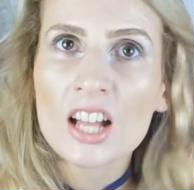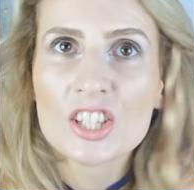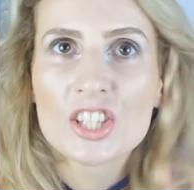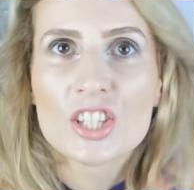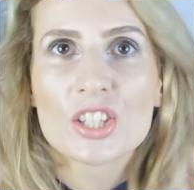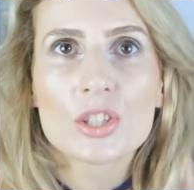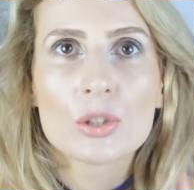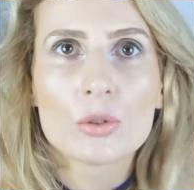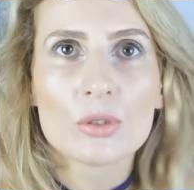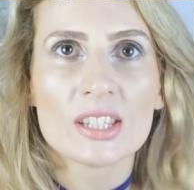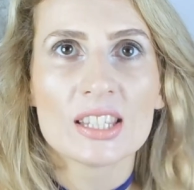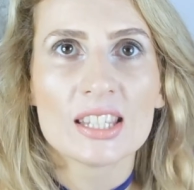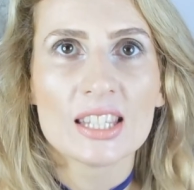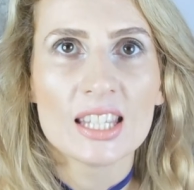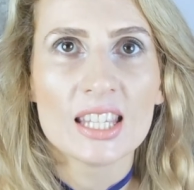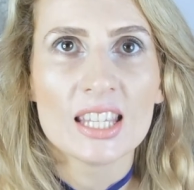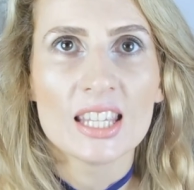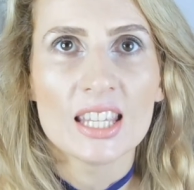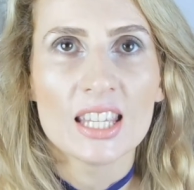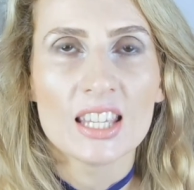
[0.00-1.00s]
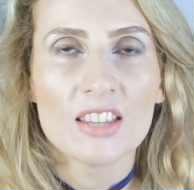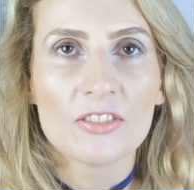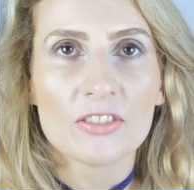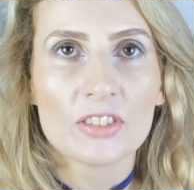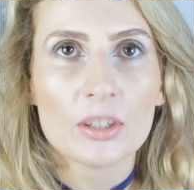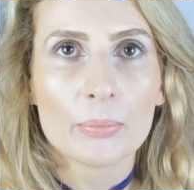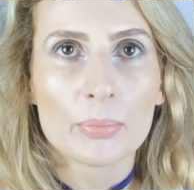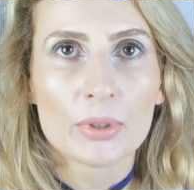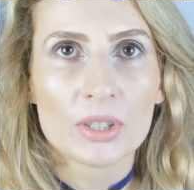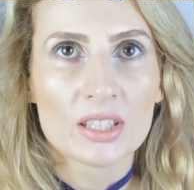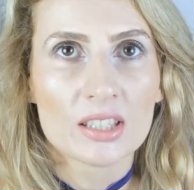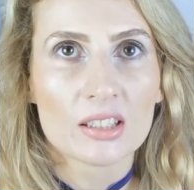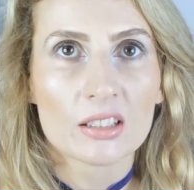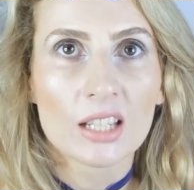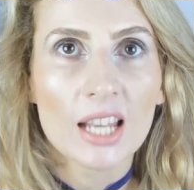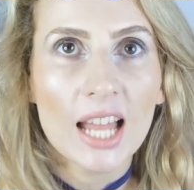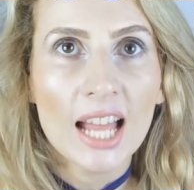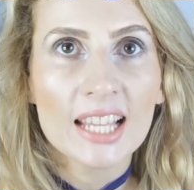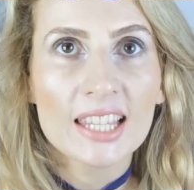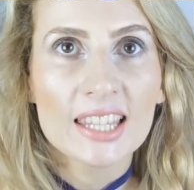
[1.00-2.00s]
just to see if the
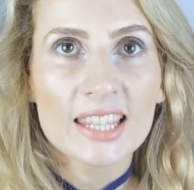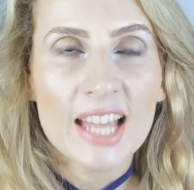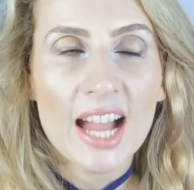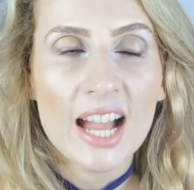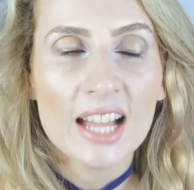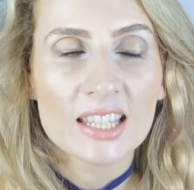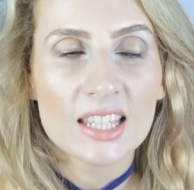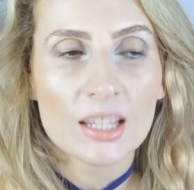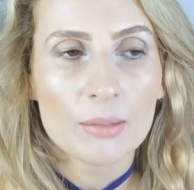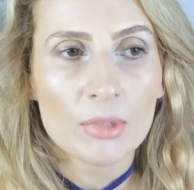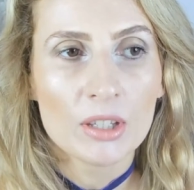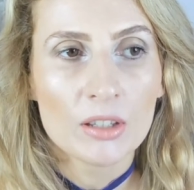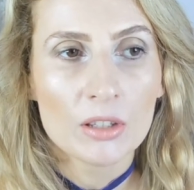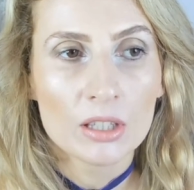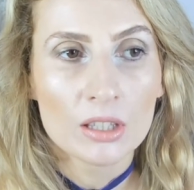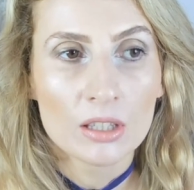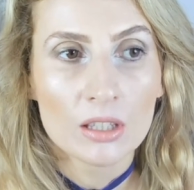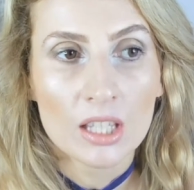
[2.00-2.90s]
person liked the item,